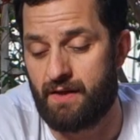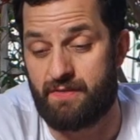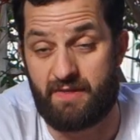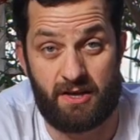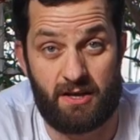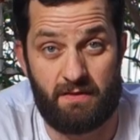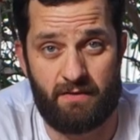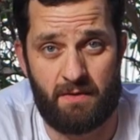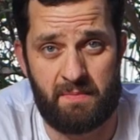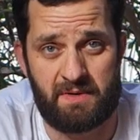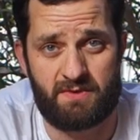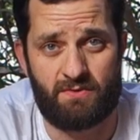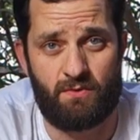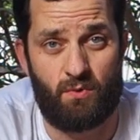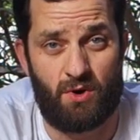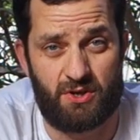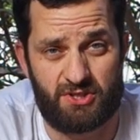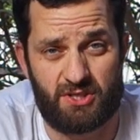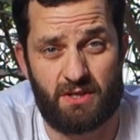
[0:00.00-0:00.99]
Thank you very much
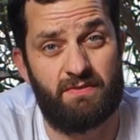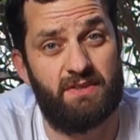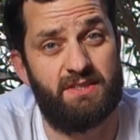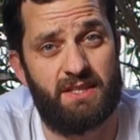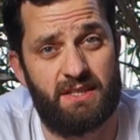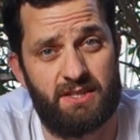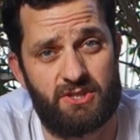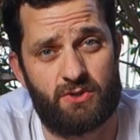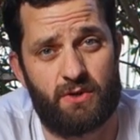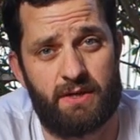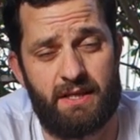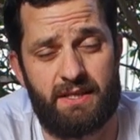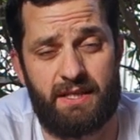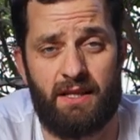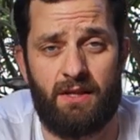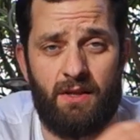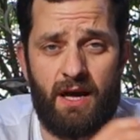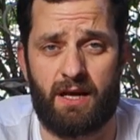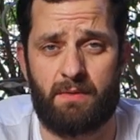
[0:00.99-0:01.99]
for watching. If you did enjoy, hit
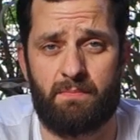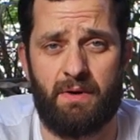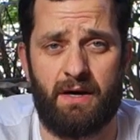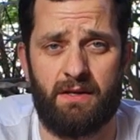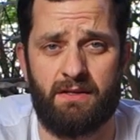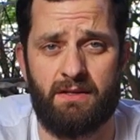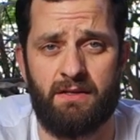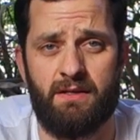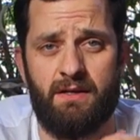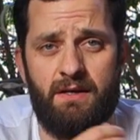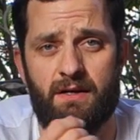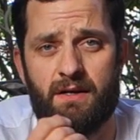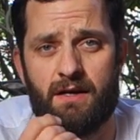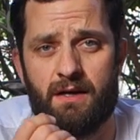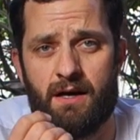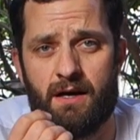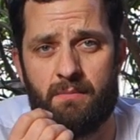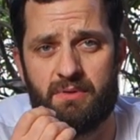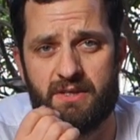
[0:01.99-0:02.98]
that like button.
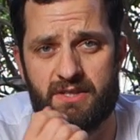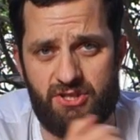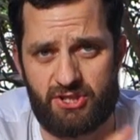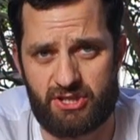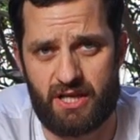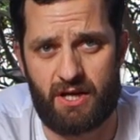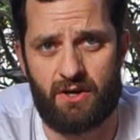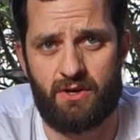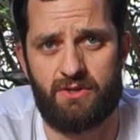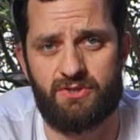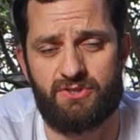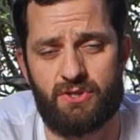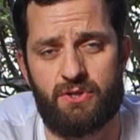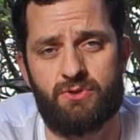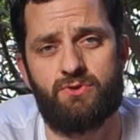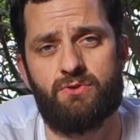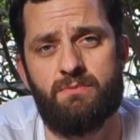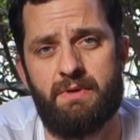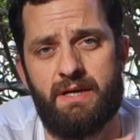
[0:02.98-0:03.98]
Please share it on
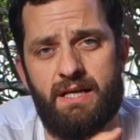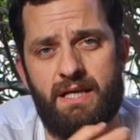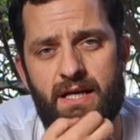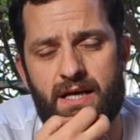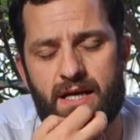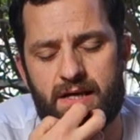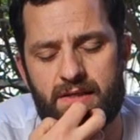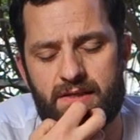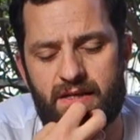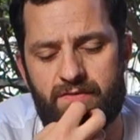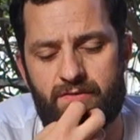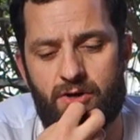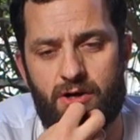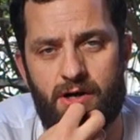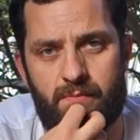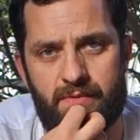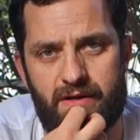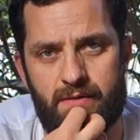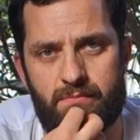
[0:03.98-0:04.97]
social media, leave a
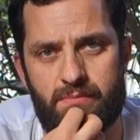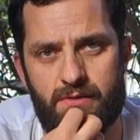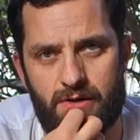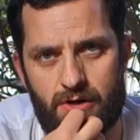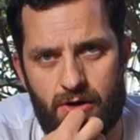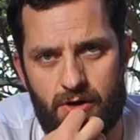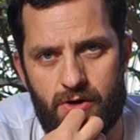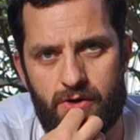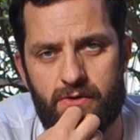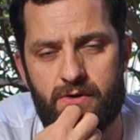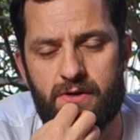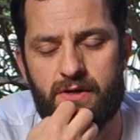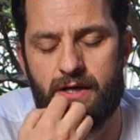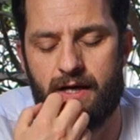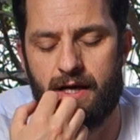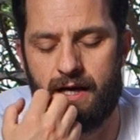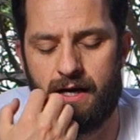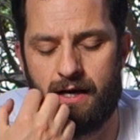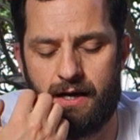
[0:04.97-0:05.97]
comment below,
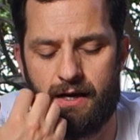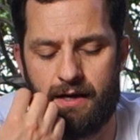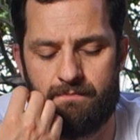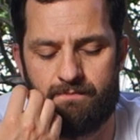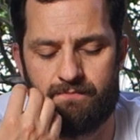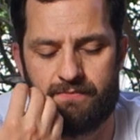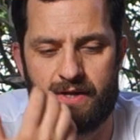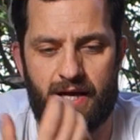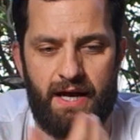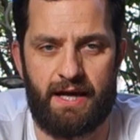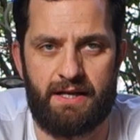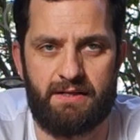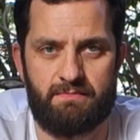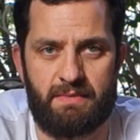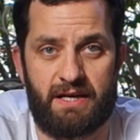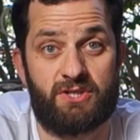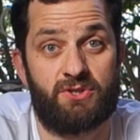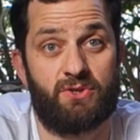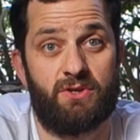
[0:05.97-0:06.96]

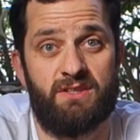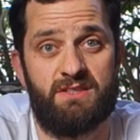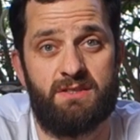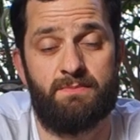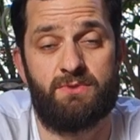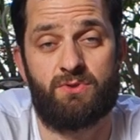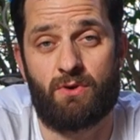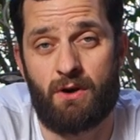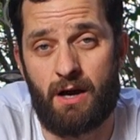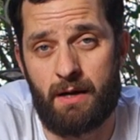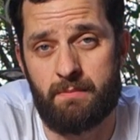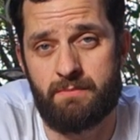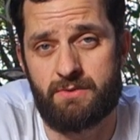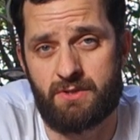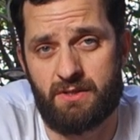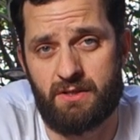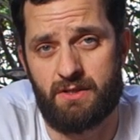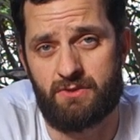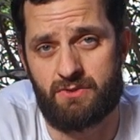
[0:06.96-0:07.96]
and make sure you
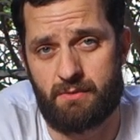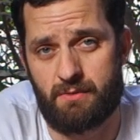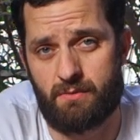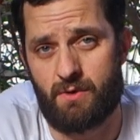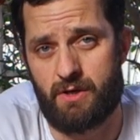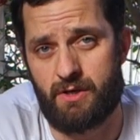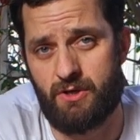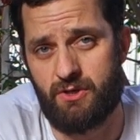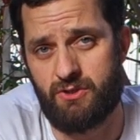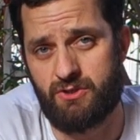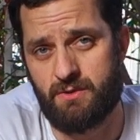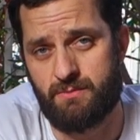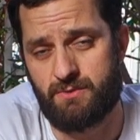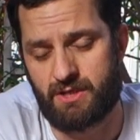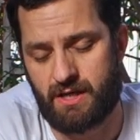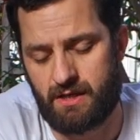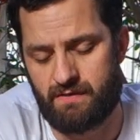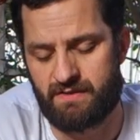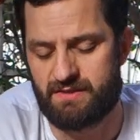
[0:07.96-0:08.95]
subscribe to the Intrepid Wino YouTube
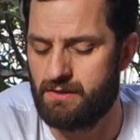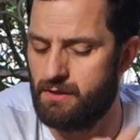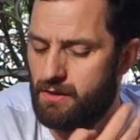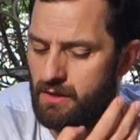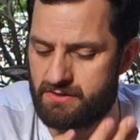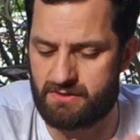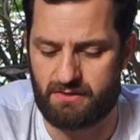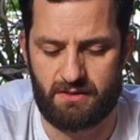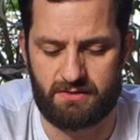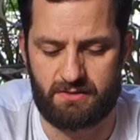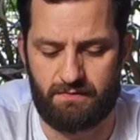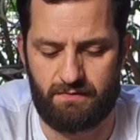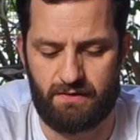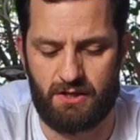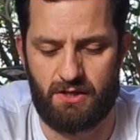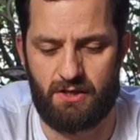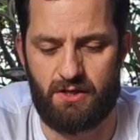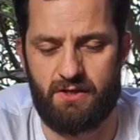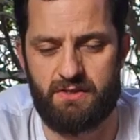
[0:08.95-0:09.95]
channel. There's lots and lots of
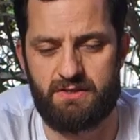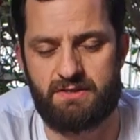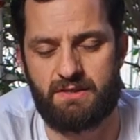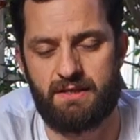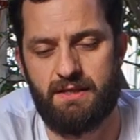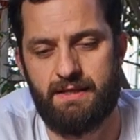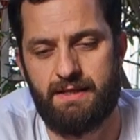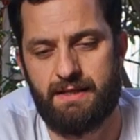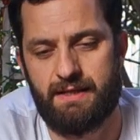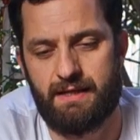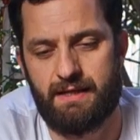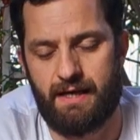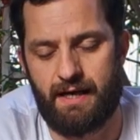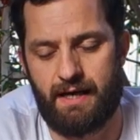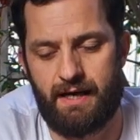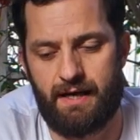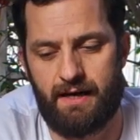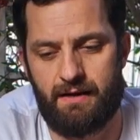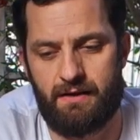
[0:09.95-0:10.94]
videos
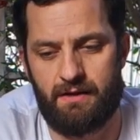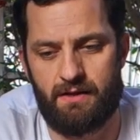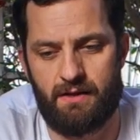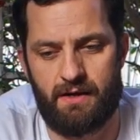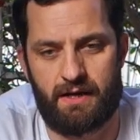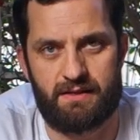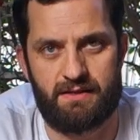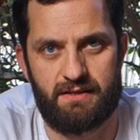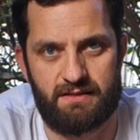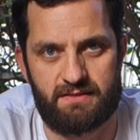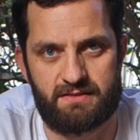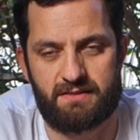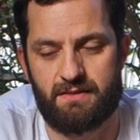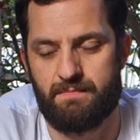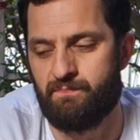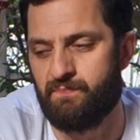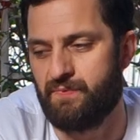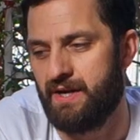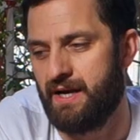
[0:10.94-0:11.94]
like
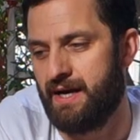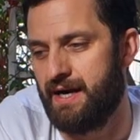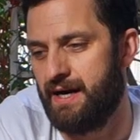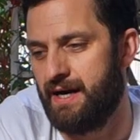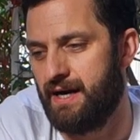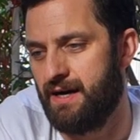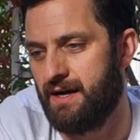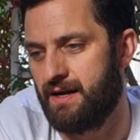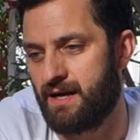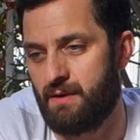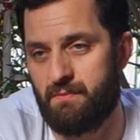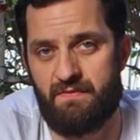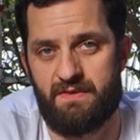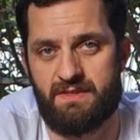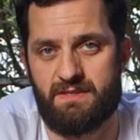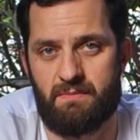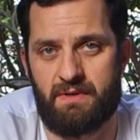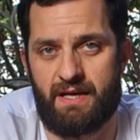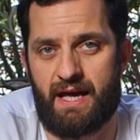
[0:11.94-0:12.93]
this. Come and
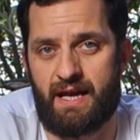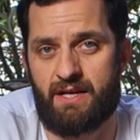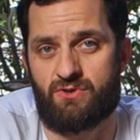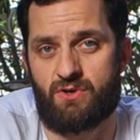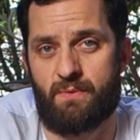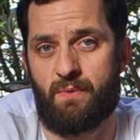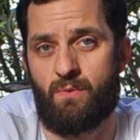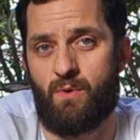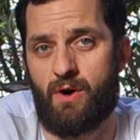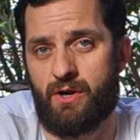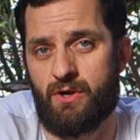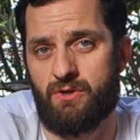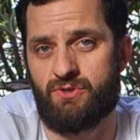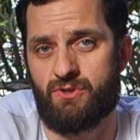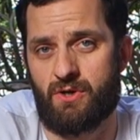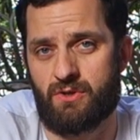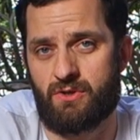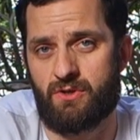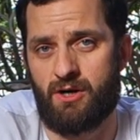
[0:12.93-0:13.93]
visit me at
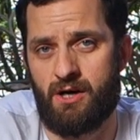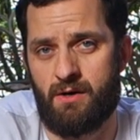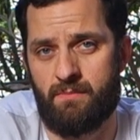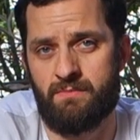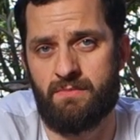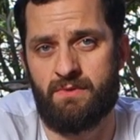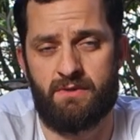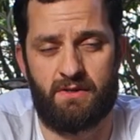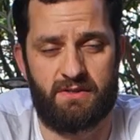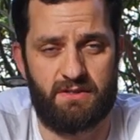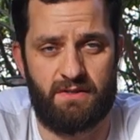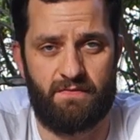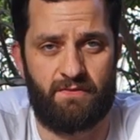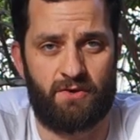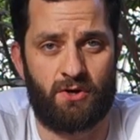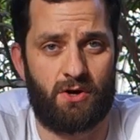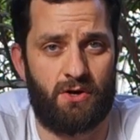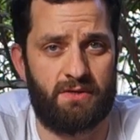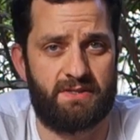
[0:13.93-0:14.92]
intrepidwino.com. Lots of
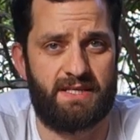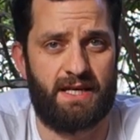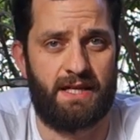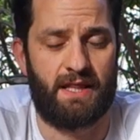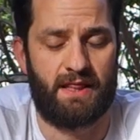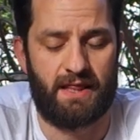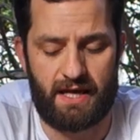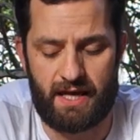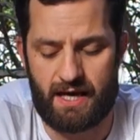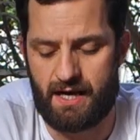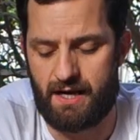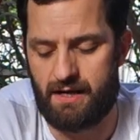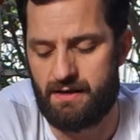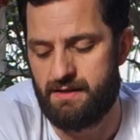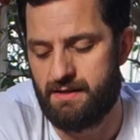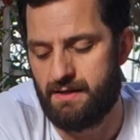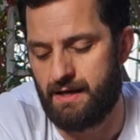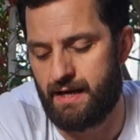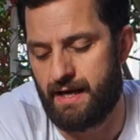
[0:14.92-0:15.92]
different content
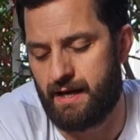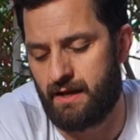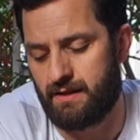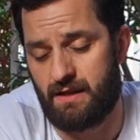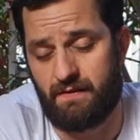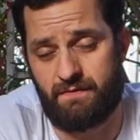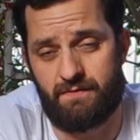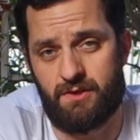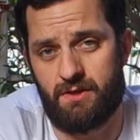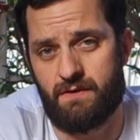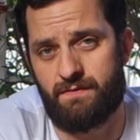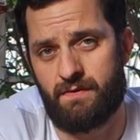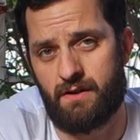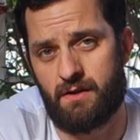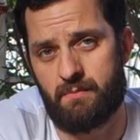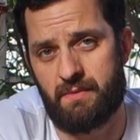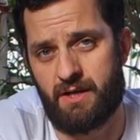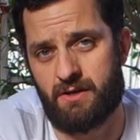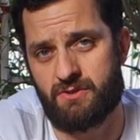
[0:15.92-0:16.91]
there. And I'd love for you to
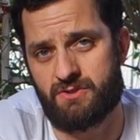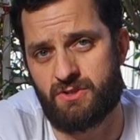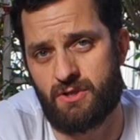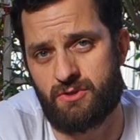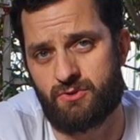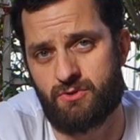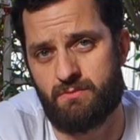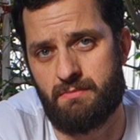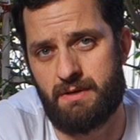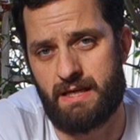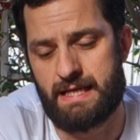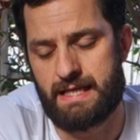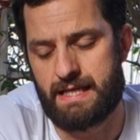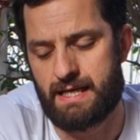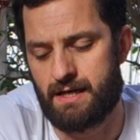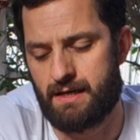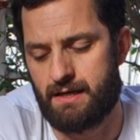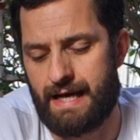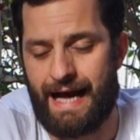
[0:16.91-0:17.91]
follow me on social
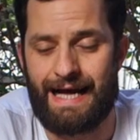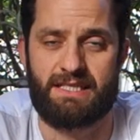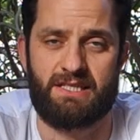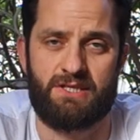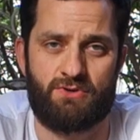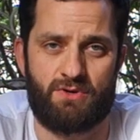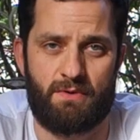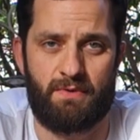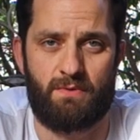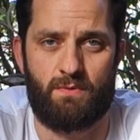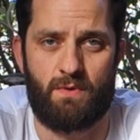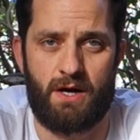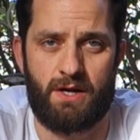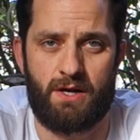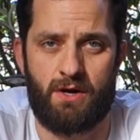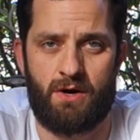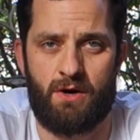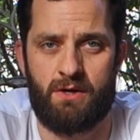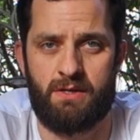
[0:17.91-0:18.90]
media at Intrepid
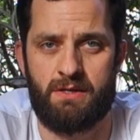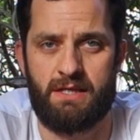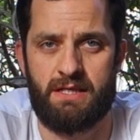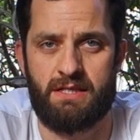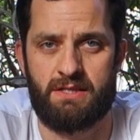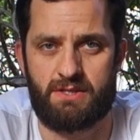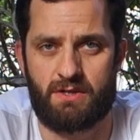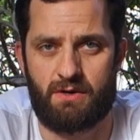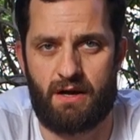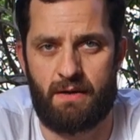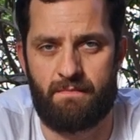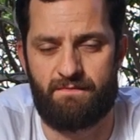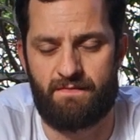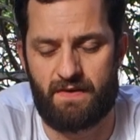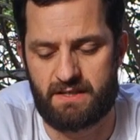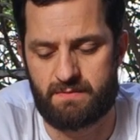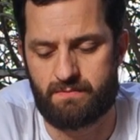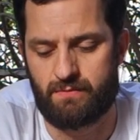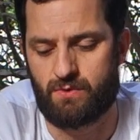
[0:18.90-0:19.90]
Wino on Instagram,
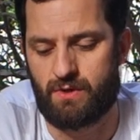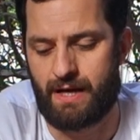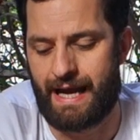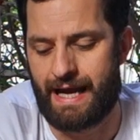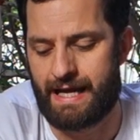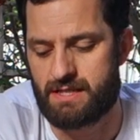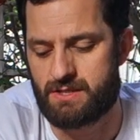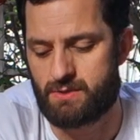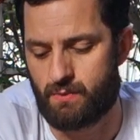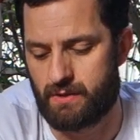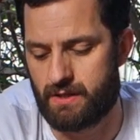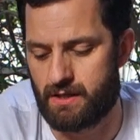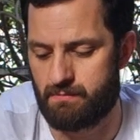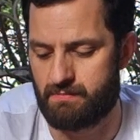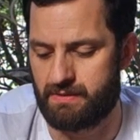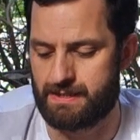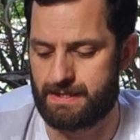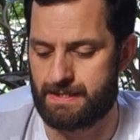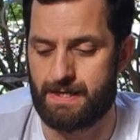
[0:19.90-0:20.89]
Facebook, and
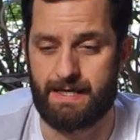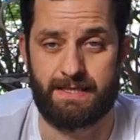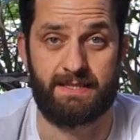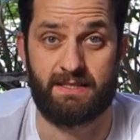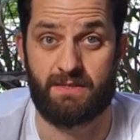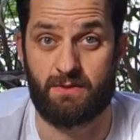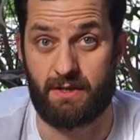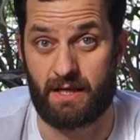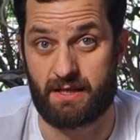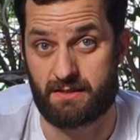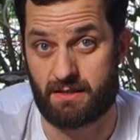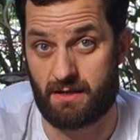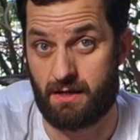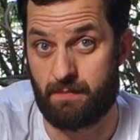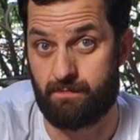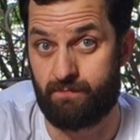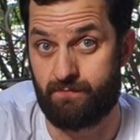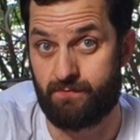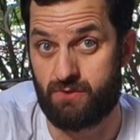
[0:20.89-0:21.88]
Twitter. But guys, until next
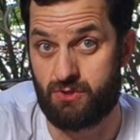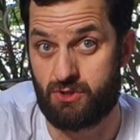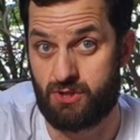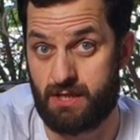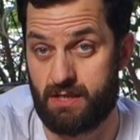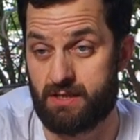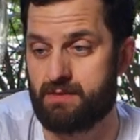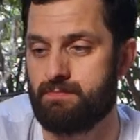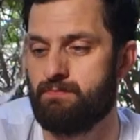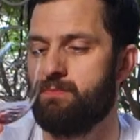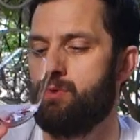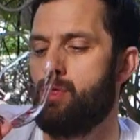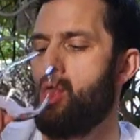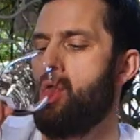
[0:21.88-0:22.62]
time, cheers.